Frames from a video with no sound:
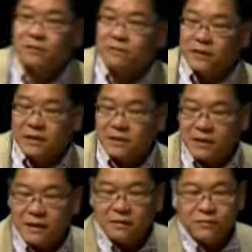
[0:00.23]
Thanks,
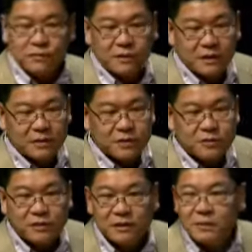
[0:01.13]
Anita, for uh,
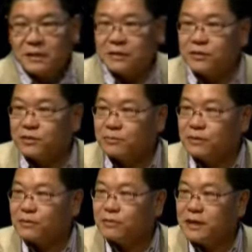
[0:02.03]
inserting me into the
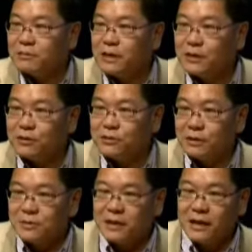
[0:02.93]
program. I know
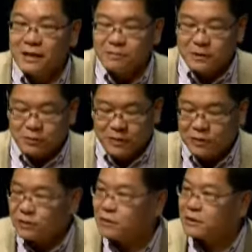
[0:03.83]
I'm standing between
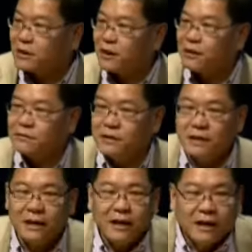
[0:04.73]
you and coffee,
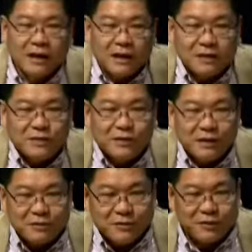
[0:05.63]
uh, so
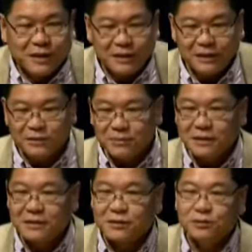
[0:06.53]
I'll try not to make
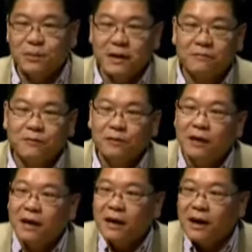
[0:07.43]
this too painful.
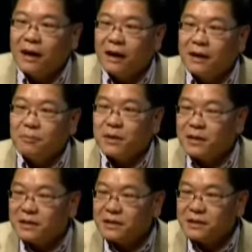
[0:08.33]
Uh, and
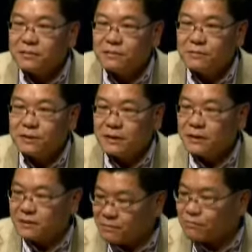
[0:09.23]
it is
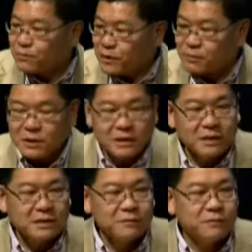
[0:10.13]
really completely
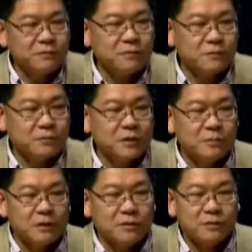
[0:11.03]
different from some of
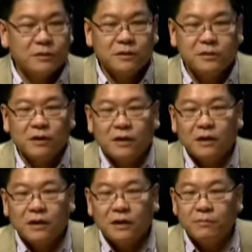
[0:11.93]
the earlier talk
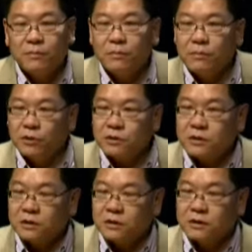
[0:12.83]
and most of
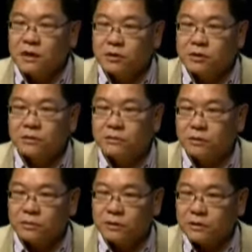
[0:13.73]
the discussion
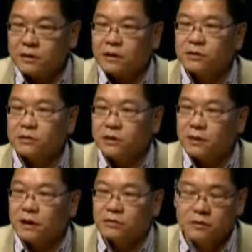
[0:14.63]
in the session and
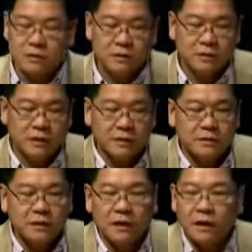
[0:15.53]
actually the,
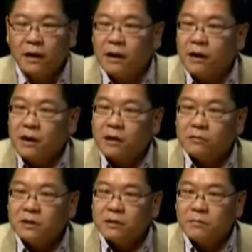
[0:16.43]
yesterday are
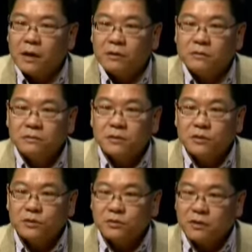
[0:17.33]
really about
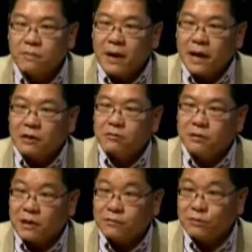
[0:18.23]
sort of the macro
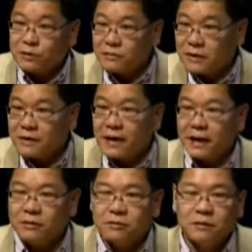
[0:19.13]
level, even the
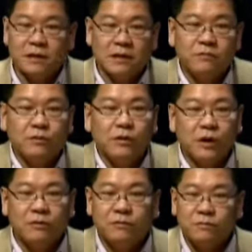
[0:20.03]
nano level
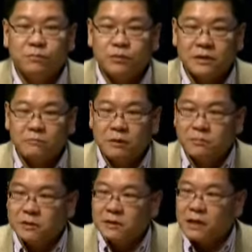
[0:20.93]
of
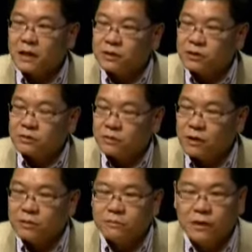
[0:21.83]
representation
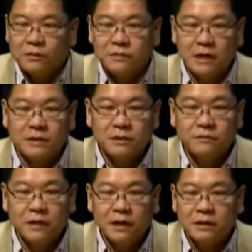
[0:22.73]
of, of
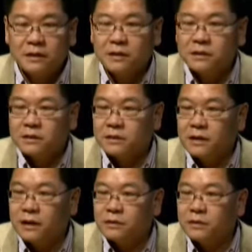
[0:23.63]
scientific ideas
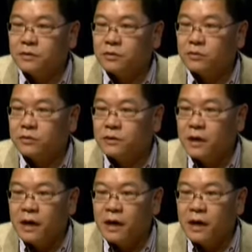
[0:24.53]
uh, and discourse.